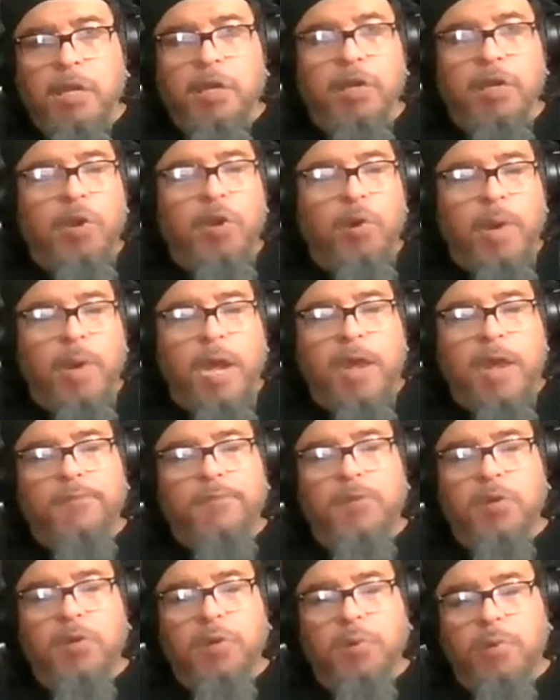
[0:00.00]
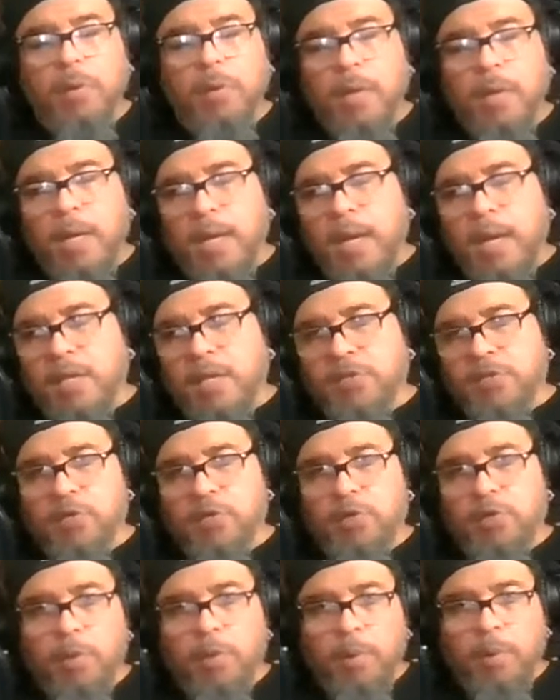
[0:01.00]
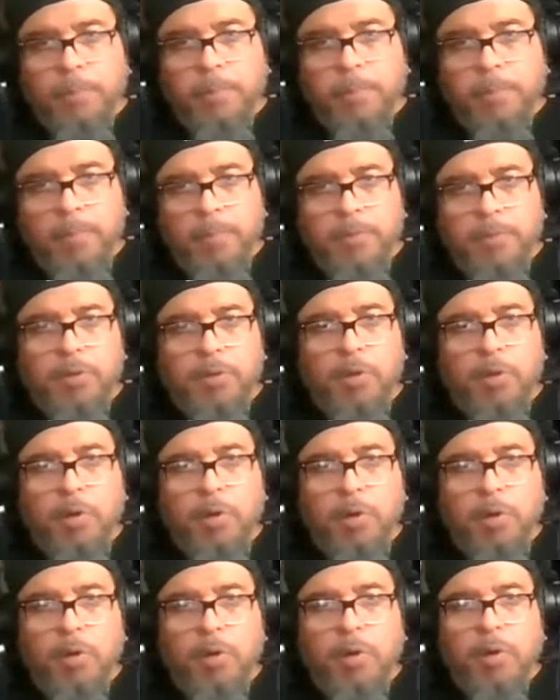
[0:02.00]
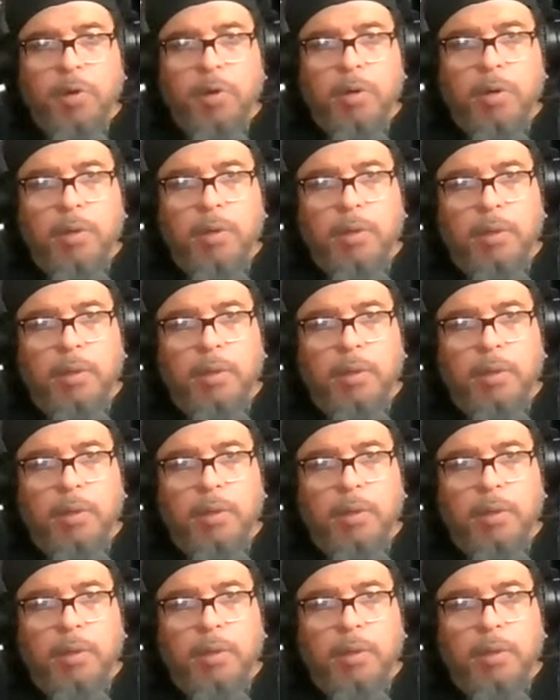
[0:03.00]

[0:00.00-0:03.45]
you don't have to answer to a publisher or.